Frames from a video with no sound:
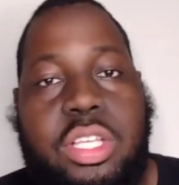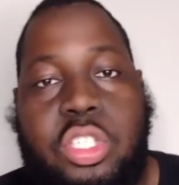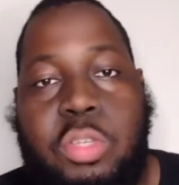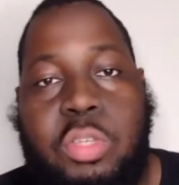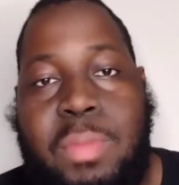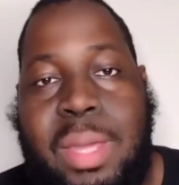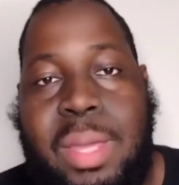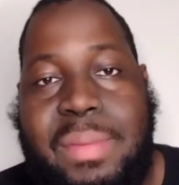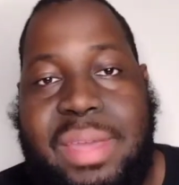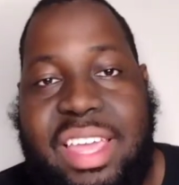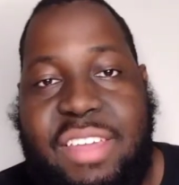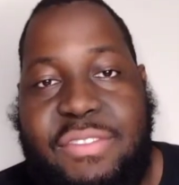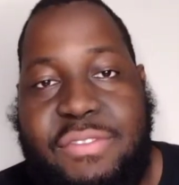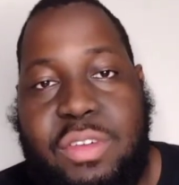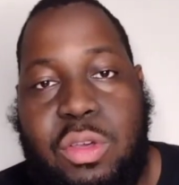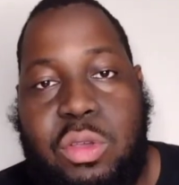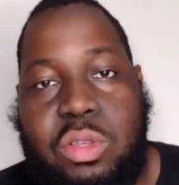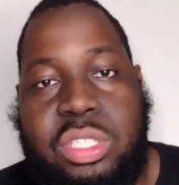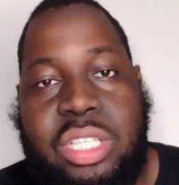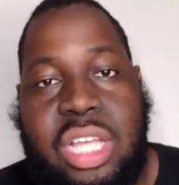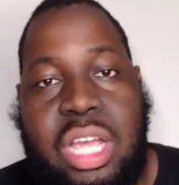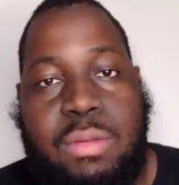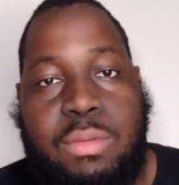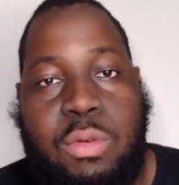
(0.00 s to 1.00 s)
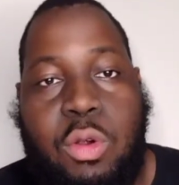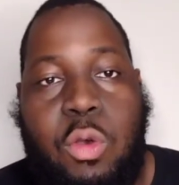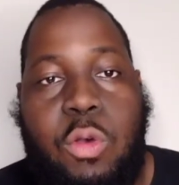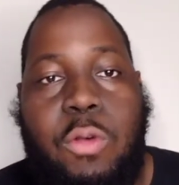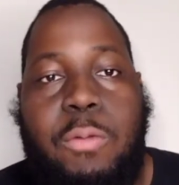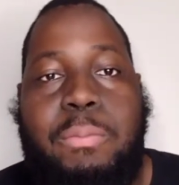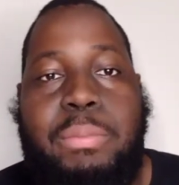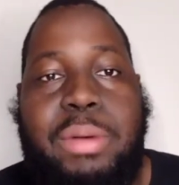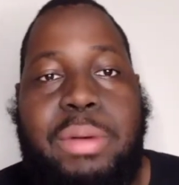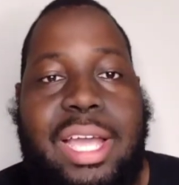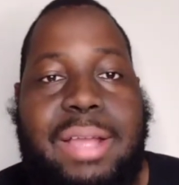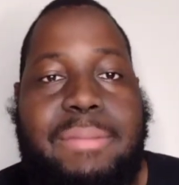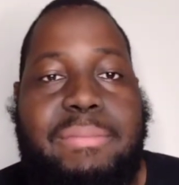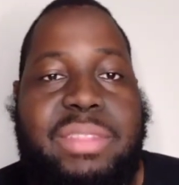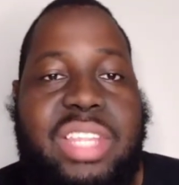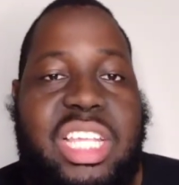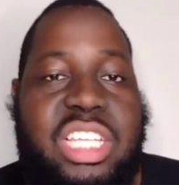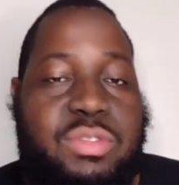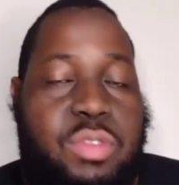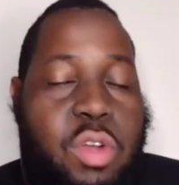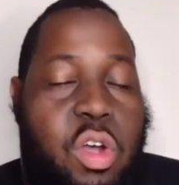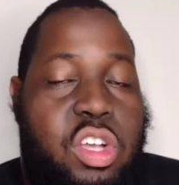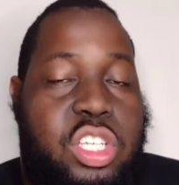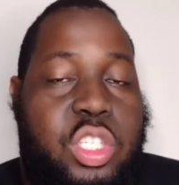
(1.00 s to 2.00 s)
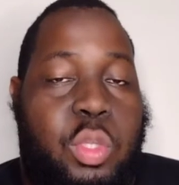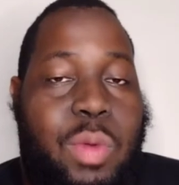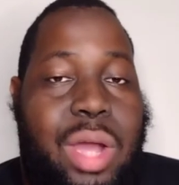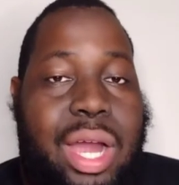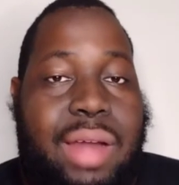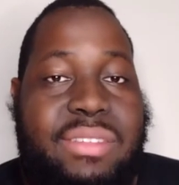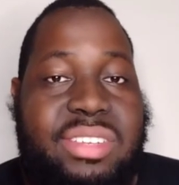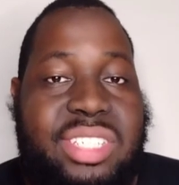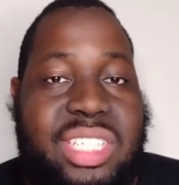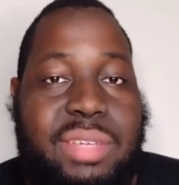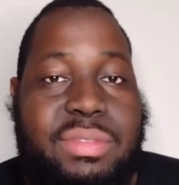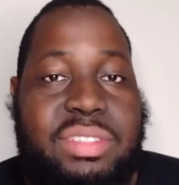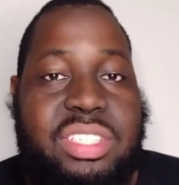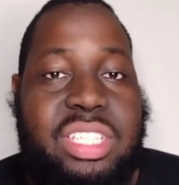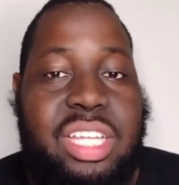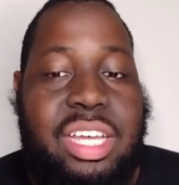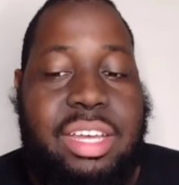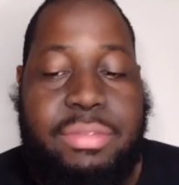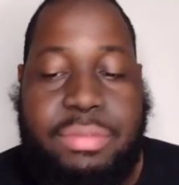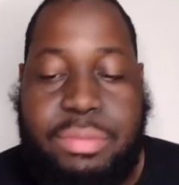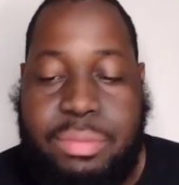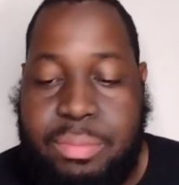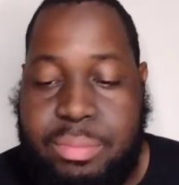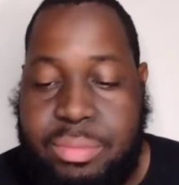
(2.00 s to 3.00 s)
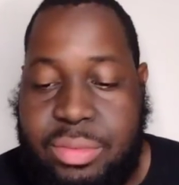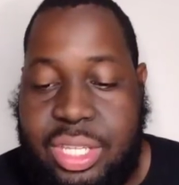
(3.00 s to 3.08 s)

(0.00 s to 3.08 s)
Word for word: So maybe he fills that role. But as far as the wide receiver stuff,